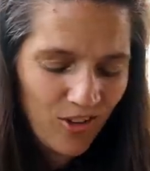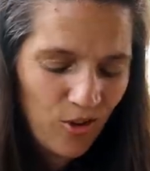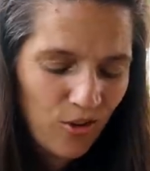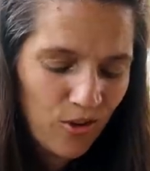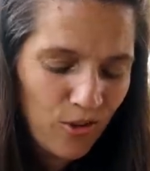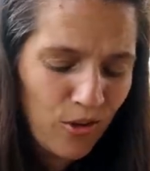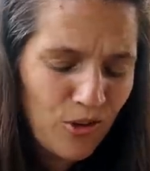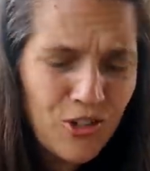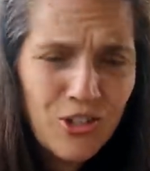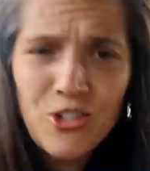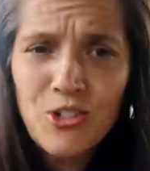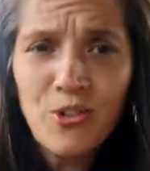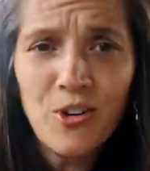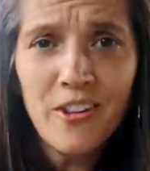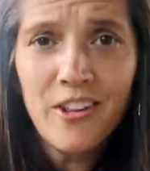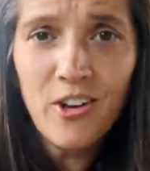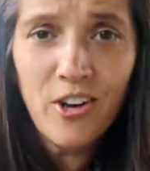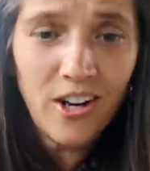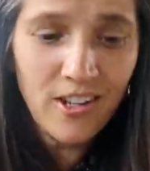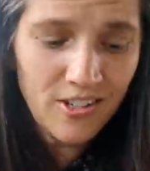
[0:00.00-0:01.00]
Go to the grocery store
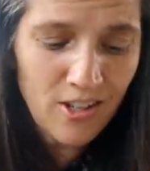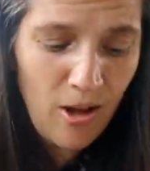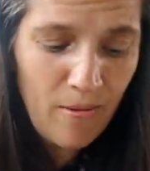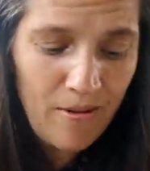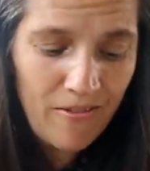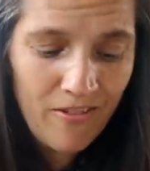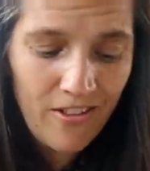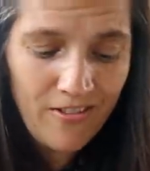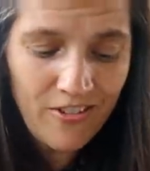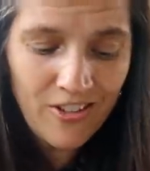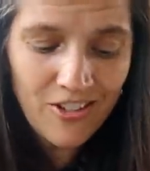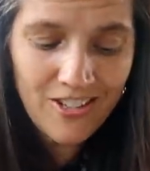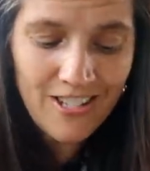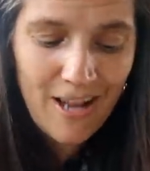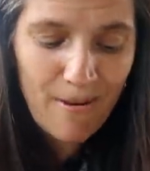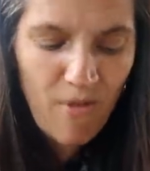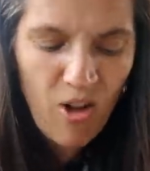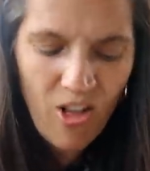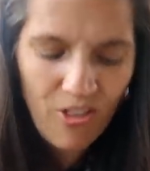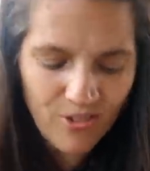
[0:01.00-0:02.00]
that Greg saw me for the first
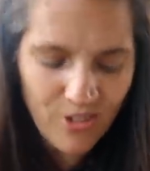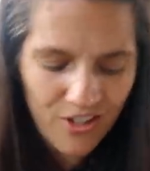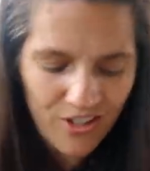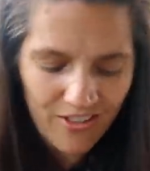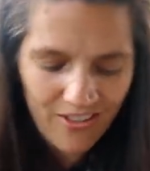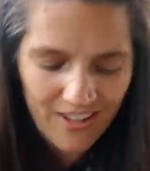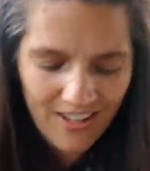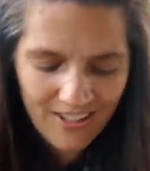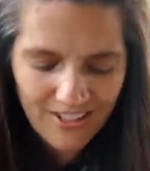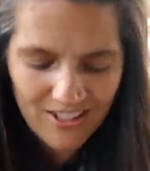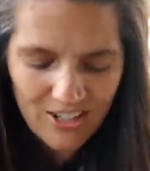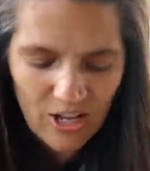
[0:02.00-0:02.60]
time, all those good things.